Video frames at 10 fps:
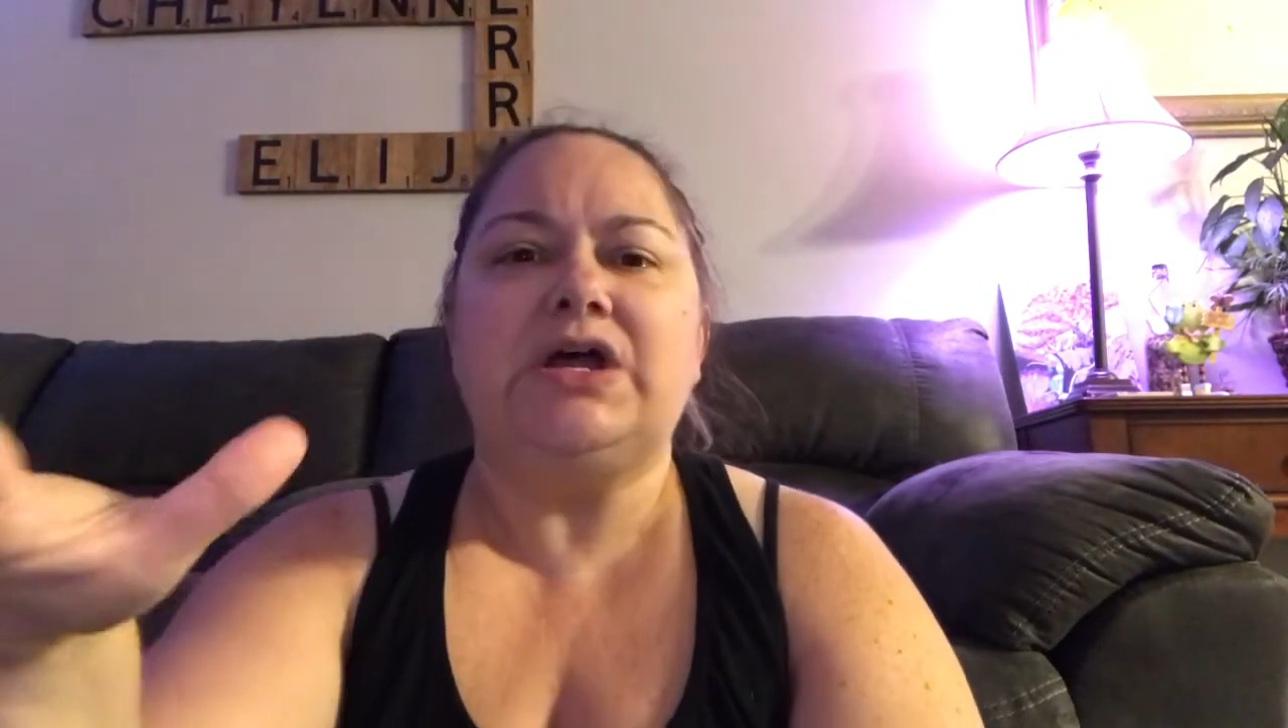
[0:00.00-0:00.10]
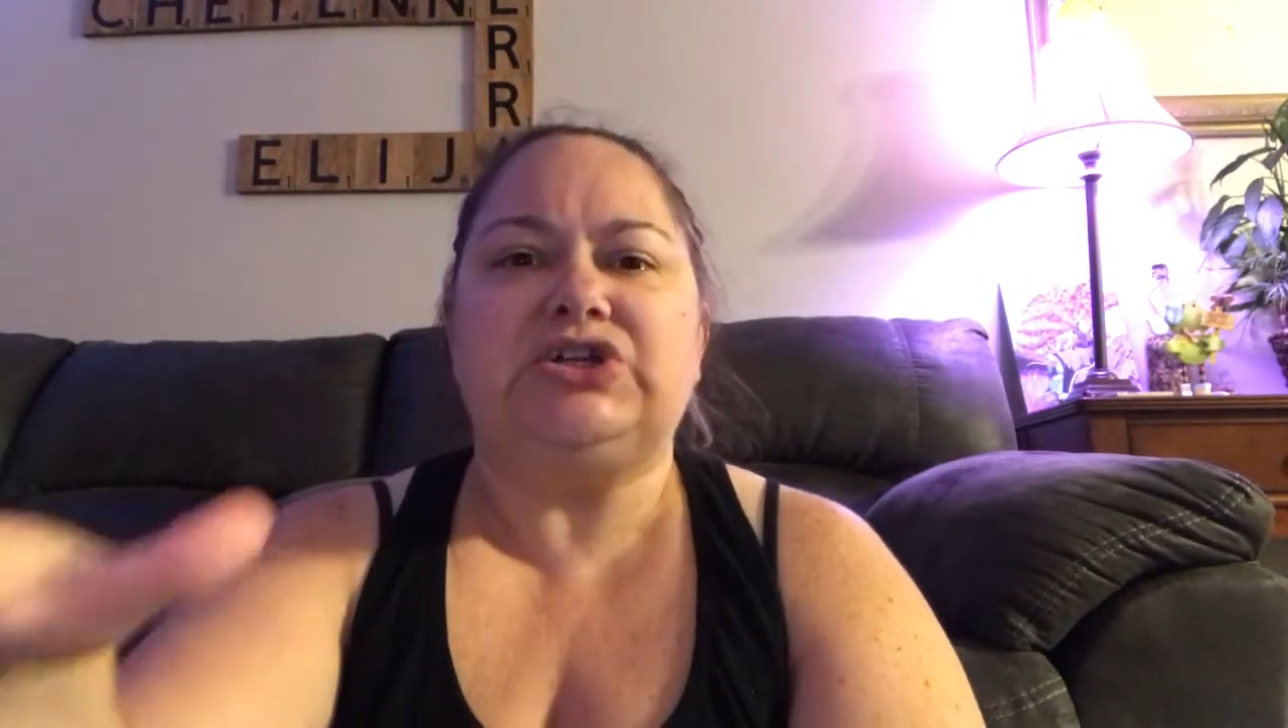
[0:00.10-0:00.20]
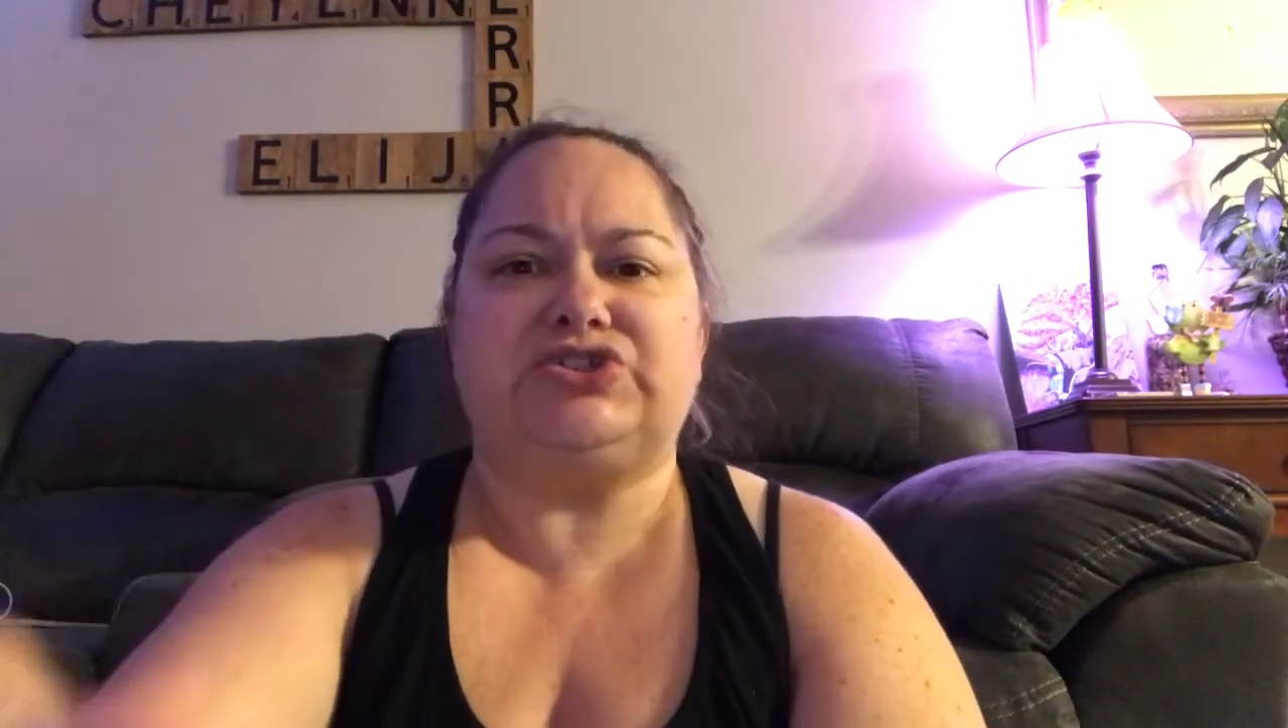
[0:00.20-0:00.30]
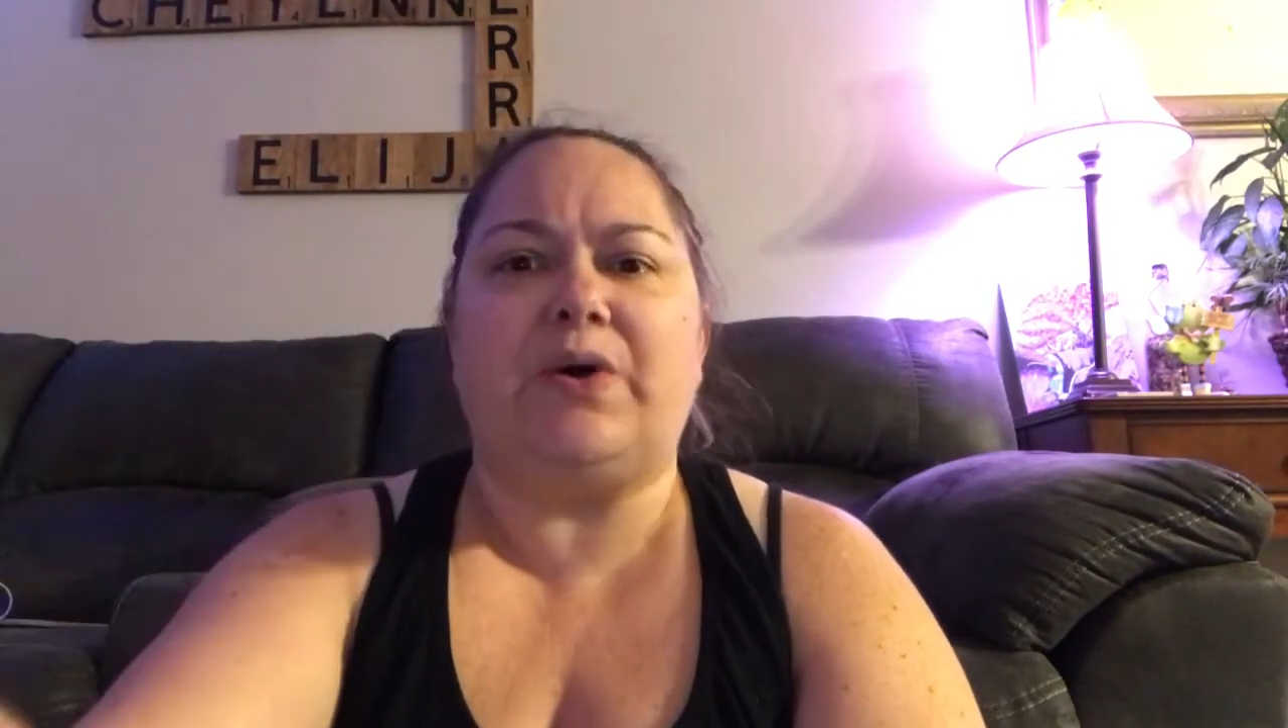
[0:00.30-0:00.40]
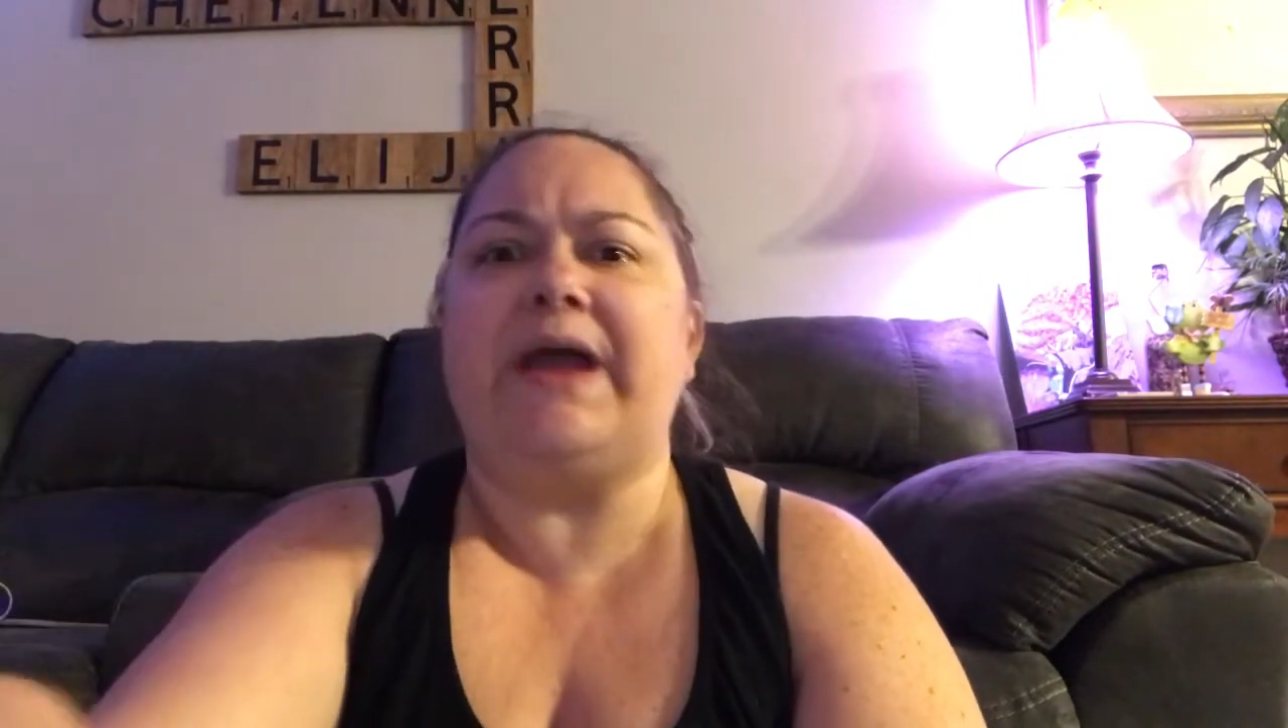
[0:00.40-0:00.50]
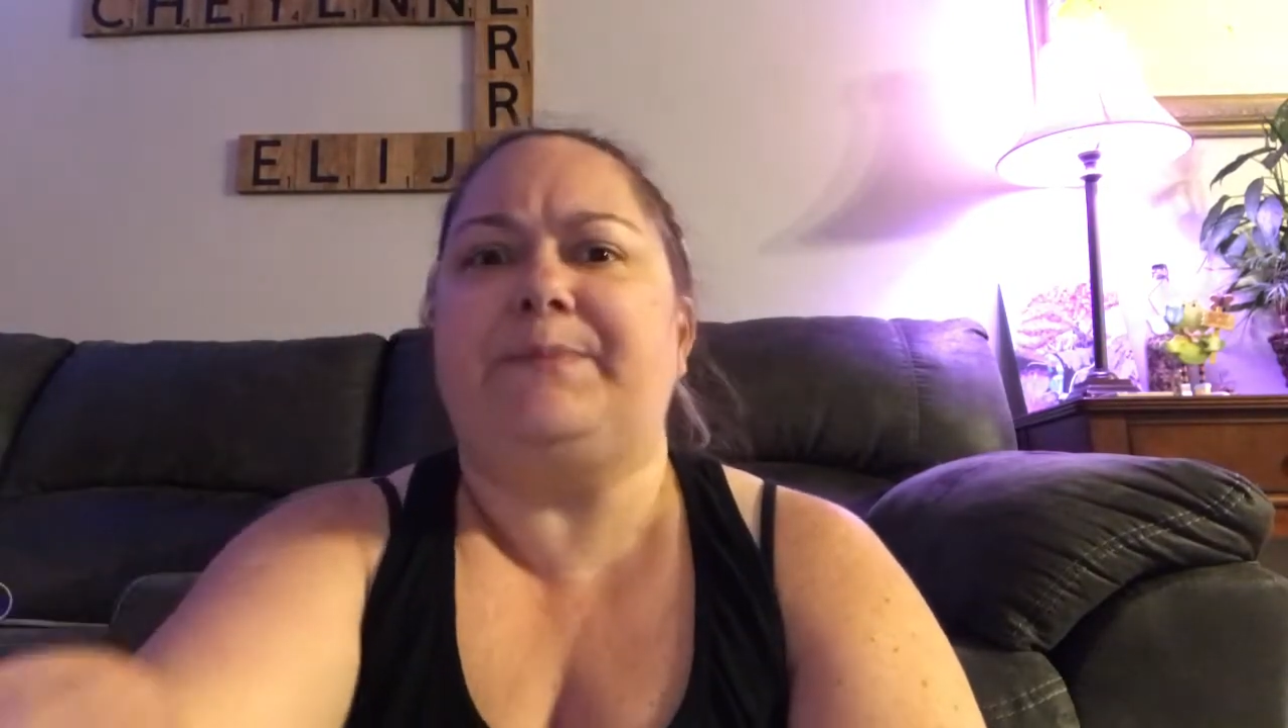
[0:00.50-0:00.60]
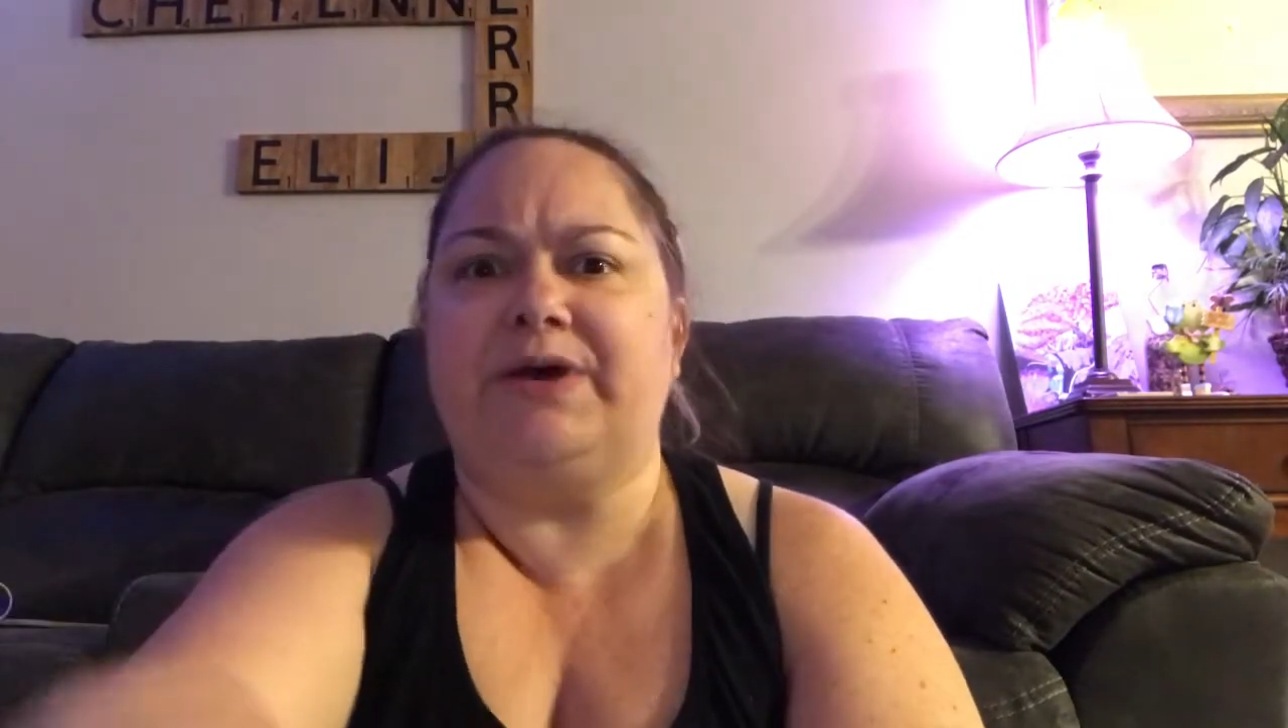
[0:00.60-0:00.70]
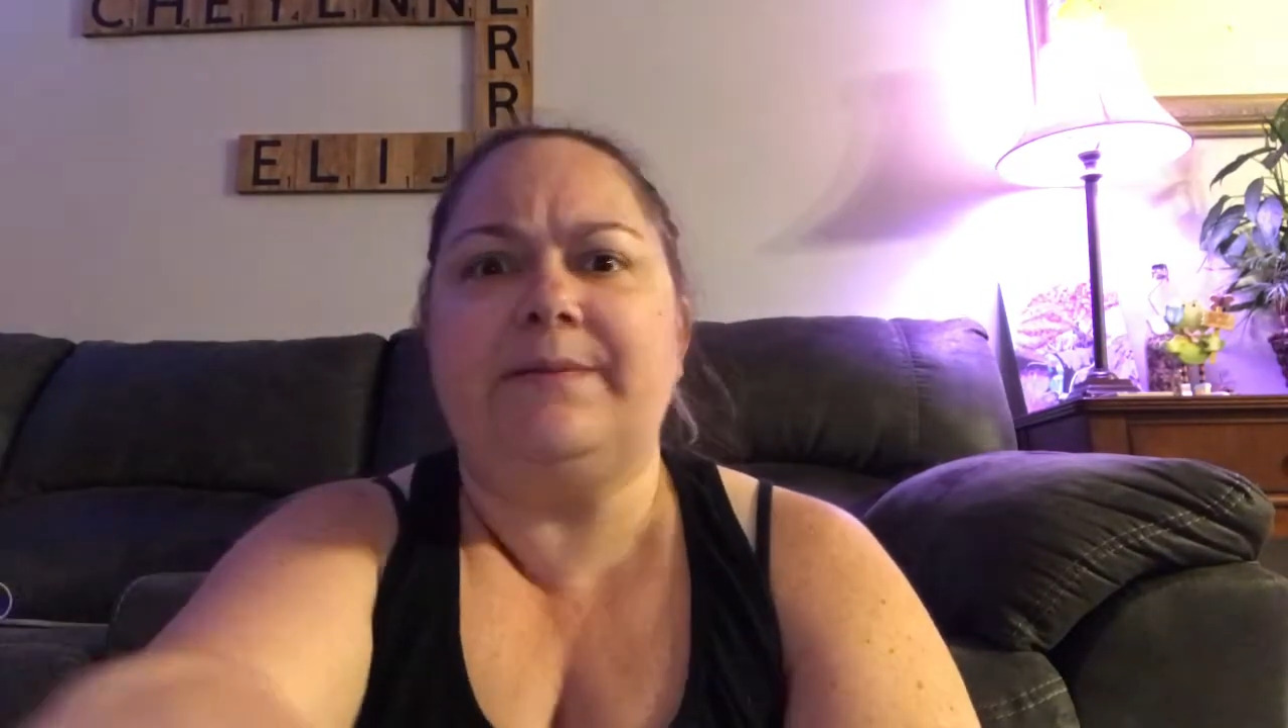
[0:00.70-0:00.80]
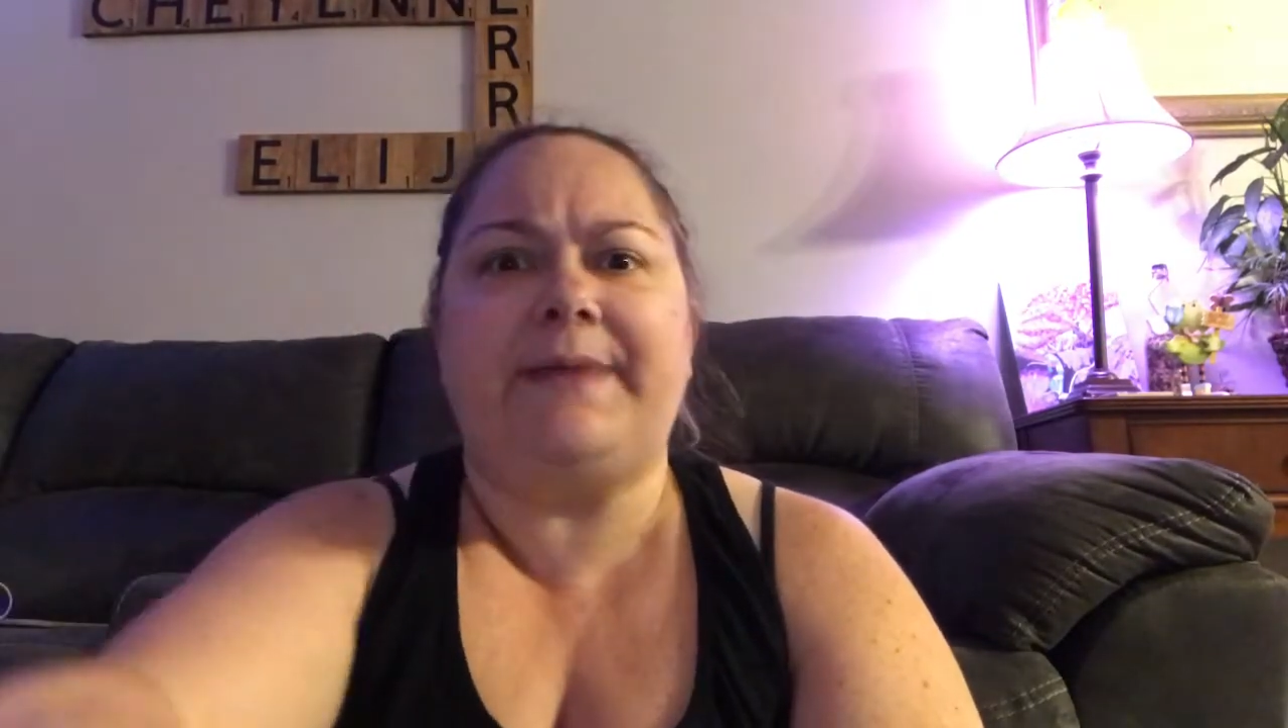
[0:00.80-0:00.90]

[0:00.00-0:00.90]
So I'd put them